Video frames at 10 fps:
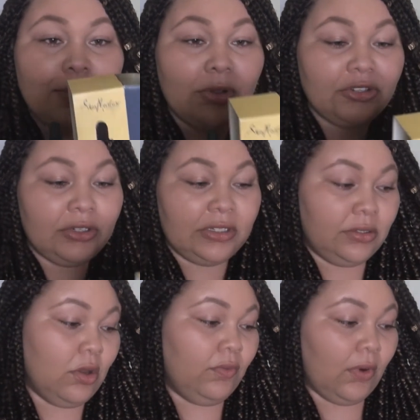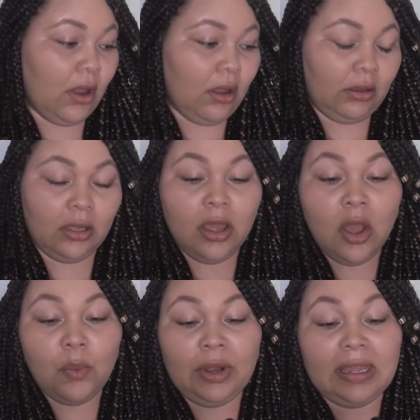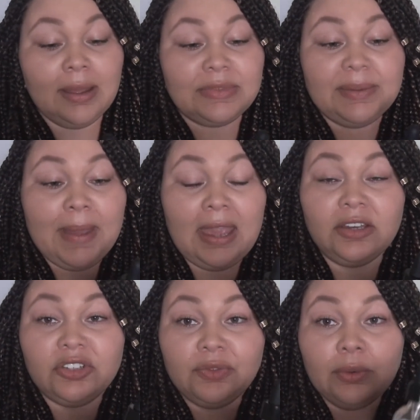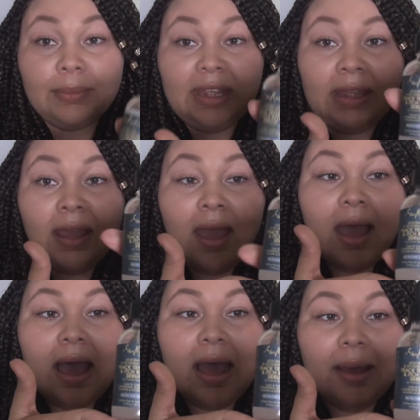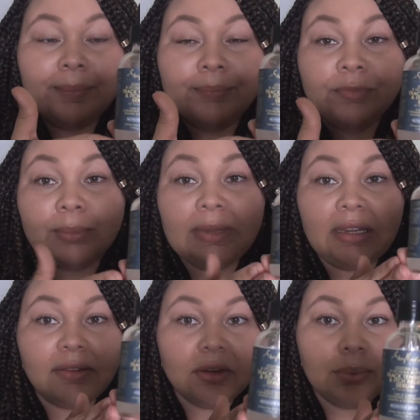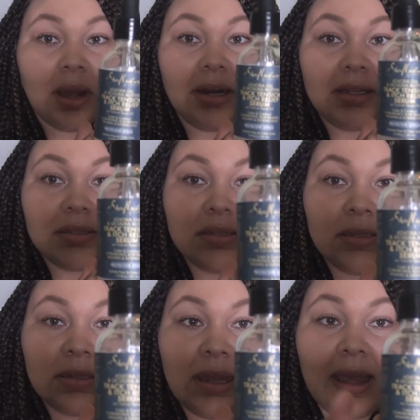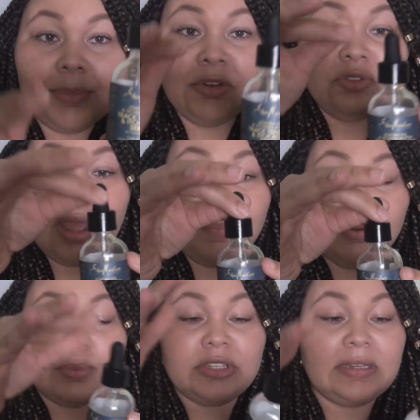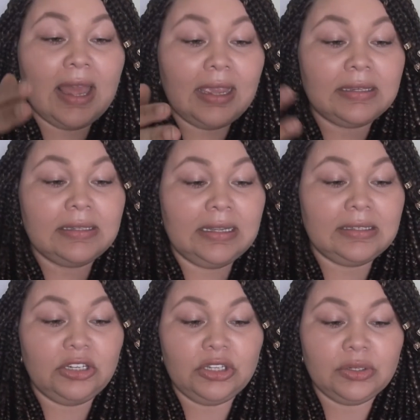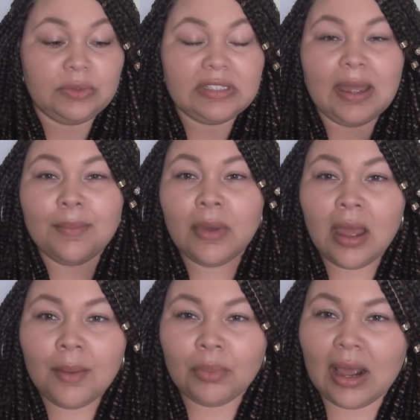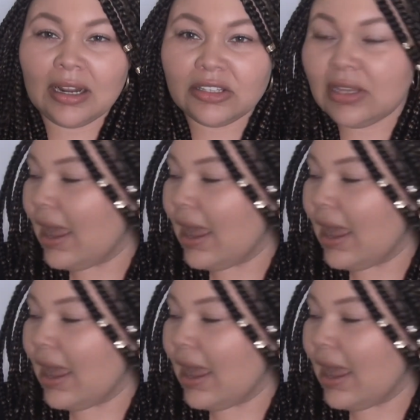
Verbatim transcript: Moisture does no wrong when it comes to packaging for me, for many of their products. The dropper was nice, easy to use. Some products